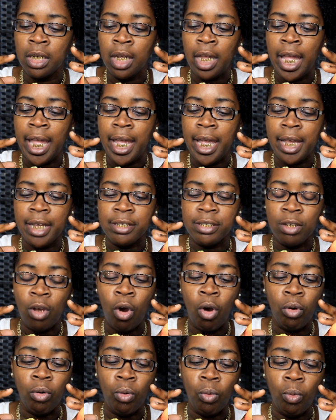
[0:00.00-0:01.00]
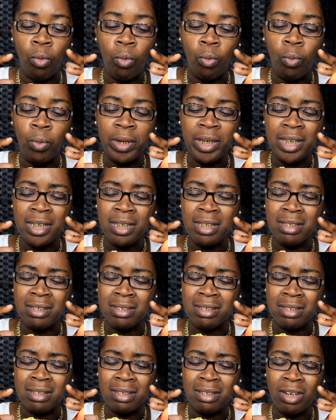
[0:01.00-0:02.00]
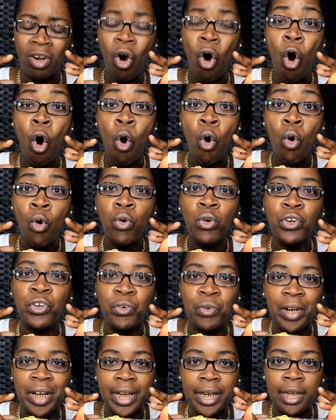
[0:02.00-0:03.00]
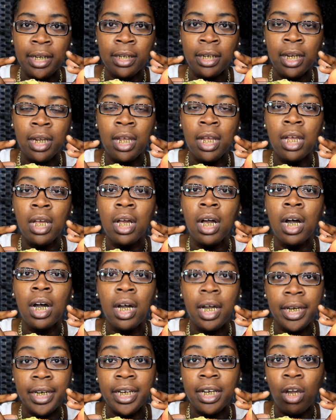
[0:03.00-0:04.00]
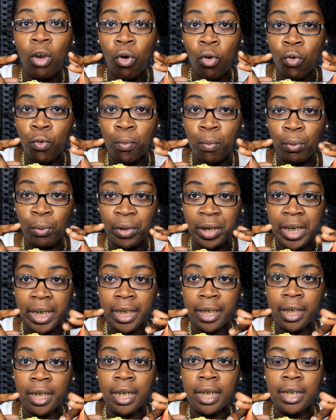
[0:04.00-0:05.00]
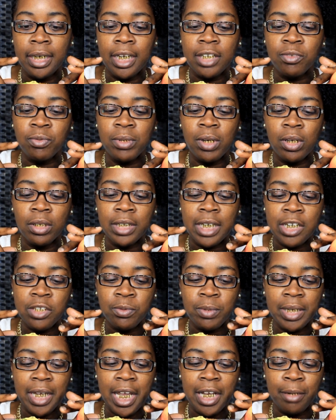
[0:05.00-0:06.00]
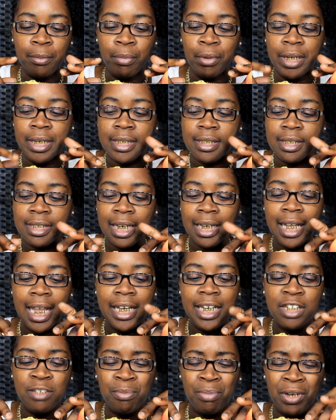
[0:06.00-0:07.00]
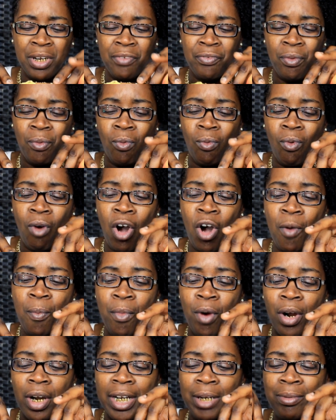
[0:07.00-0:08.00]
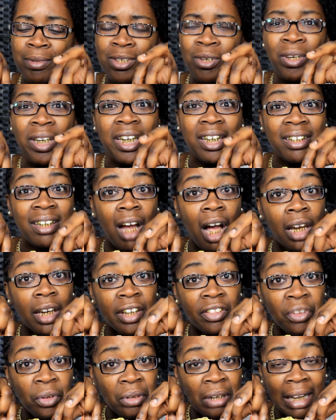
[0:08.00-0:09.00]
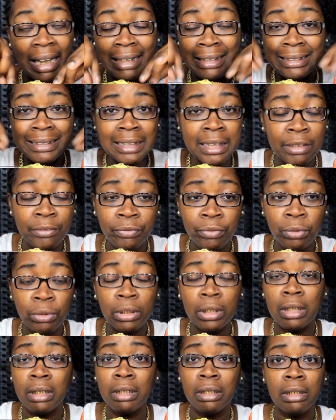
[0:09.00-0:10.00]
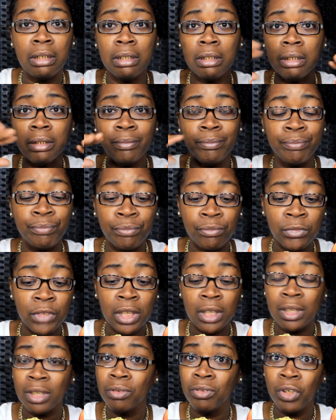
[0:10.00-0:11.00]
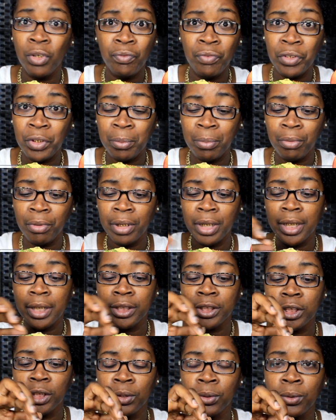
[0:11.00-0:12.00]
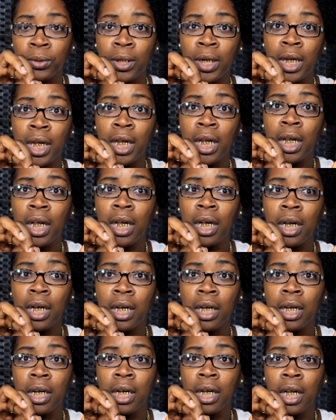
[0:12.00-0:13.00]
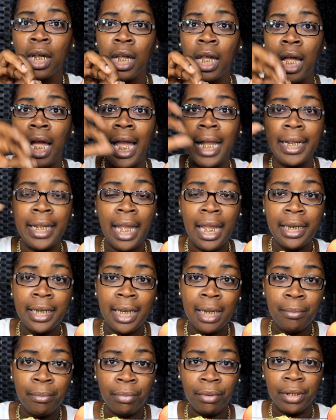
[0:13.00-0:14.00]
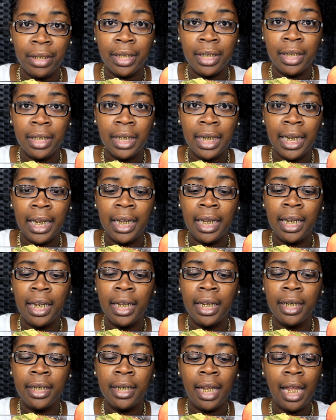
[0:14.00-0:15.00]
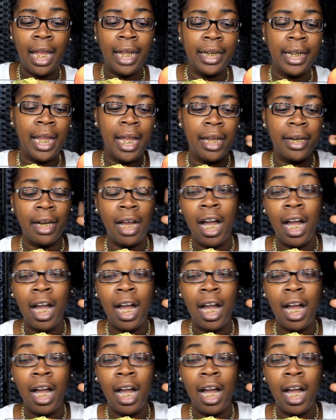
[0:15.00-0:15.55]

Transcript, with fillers: has what it is, a whole grain honey oat bread. That's what that's what kind of bread this is. I got this bread from Walmart. It was only a dollar and thirty-eight cent for uh. you know, for the bread. So uh I got that bread and I got an